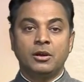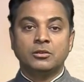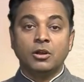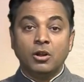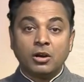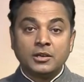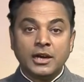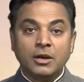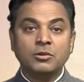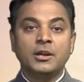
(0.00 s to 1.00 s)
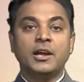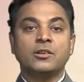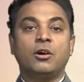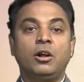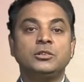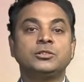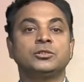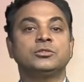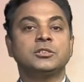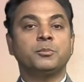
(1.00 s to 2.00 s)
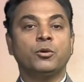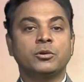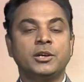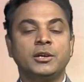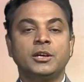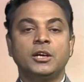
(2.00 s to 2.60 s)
The lockdown has also supported